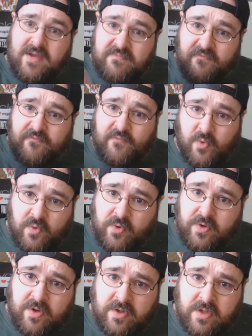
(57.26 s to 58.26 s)
right
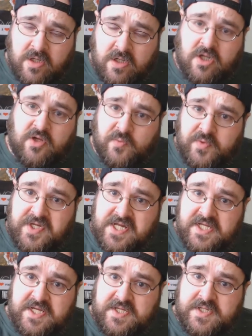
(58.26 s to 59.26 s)
before we
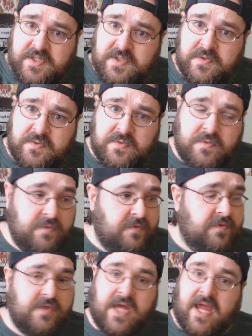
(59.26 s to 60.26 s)
get into
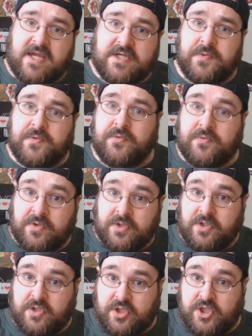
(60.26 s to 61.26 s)
actual
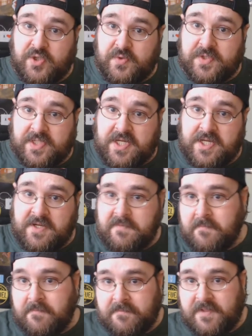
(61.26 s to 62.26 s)
juice
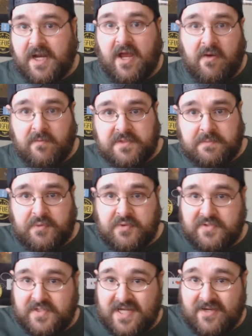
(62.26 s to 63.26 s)
name that I always
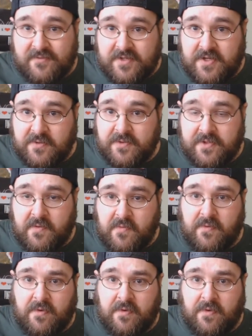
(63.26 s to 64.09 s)
put down here in the